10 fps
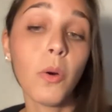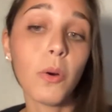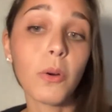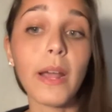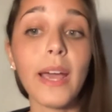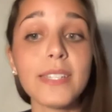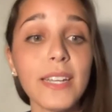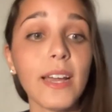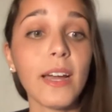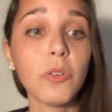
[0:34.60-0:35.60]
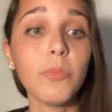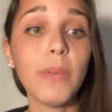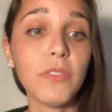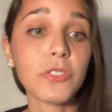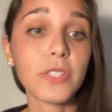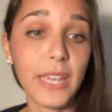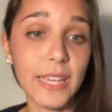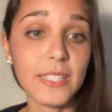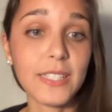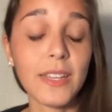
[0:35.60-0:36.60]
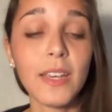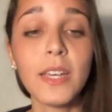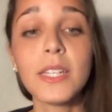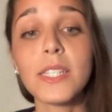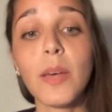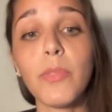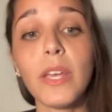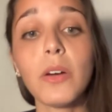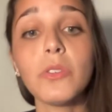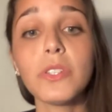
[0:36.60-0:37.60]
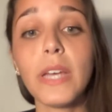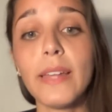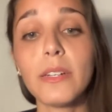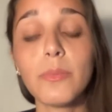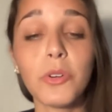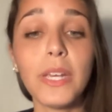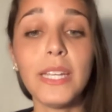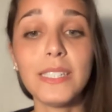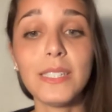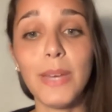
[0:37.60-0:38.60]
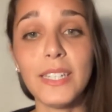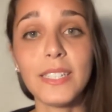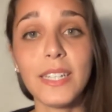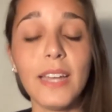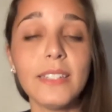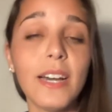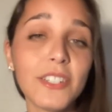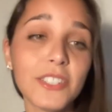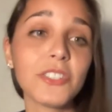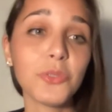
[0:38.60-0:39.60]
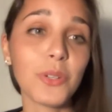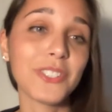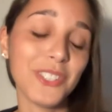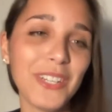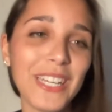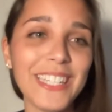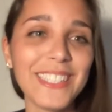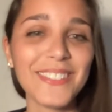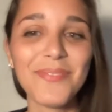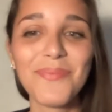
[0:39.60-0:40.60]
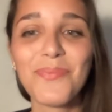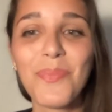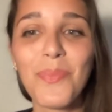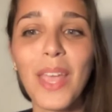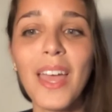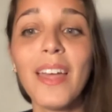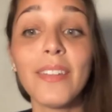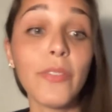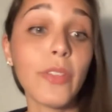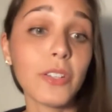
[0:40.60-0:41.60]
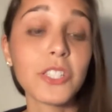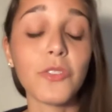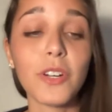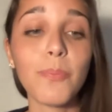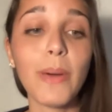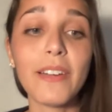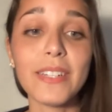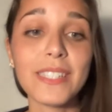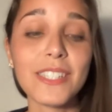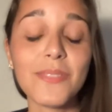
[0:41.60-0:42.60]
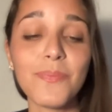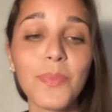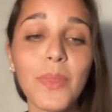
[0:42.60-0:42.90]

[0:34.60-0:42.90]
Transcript: or as in Carol Mavor's case, something altogether more intimate and harder to articulate the thoughts of her parents.